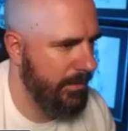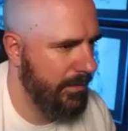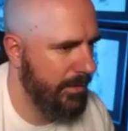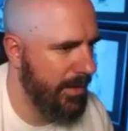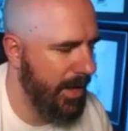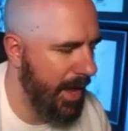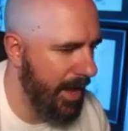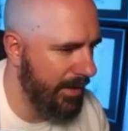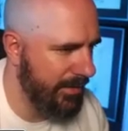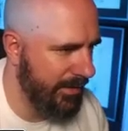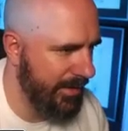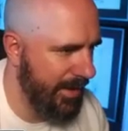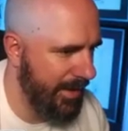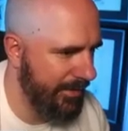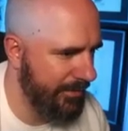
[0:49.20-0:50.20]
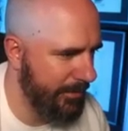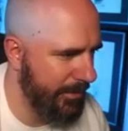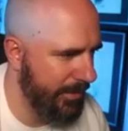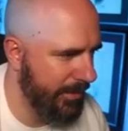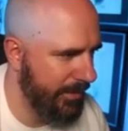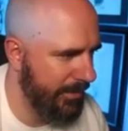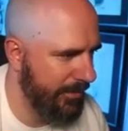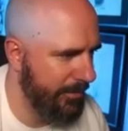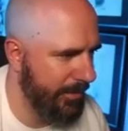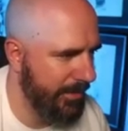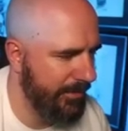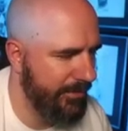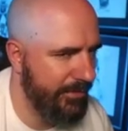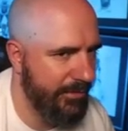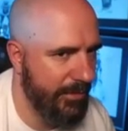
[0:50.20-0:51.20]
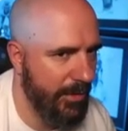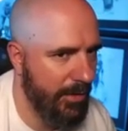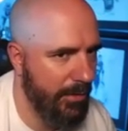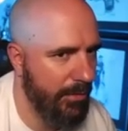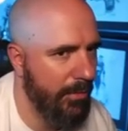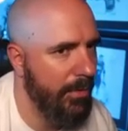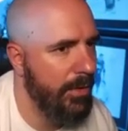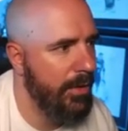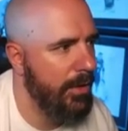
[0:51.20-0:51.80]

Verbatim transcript: Conklin has abilities, but he's slow.